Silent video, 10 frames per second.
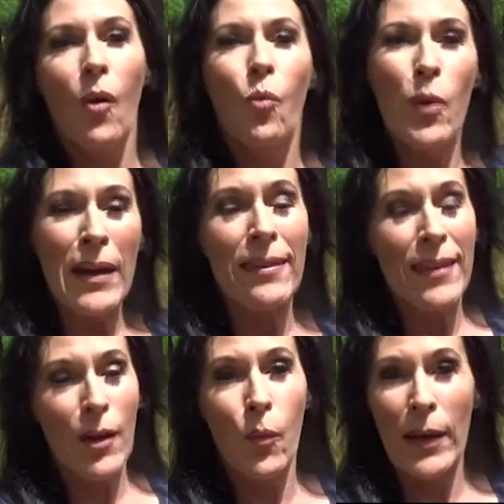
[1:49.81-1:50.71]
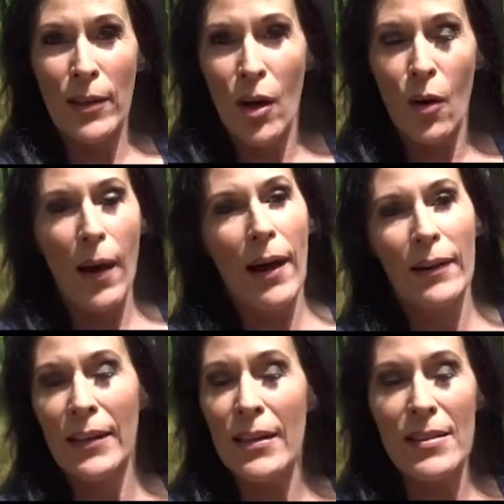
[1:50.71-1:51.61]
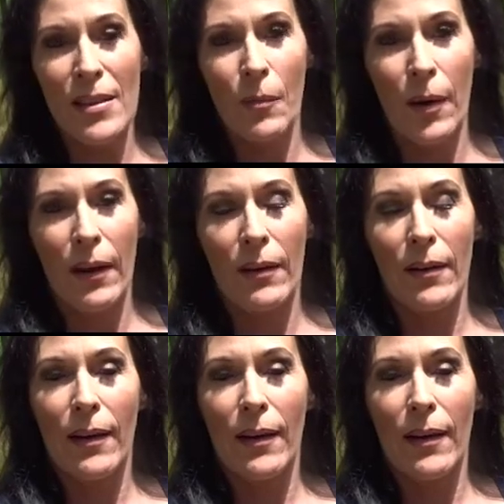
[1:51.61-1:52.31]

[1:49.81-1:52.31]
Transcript: We think we know how to get somewhere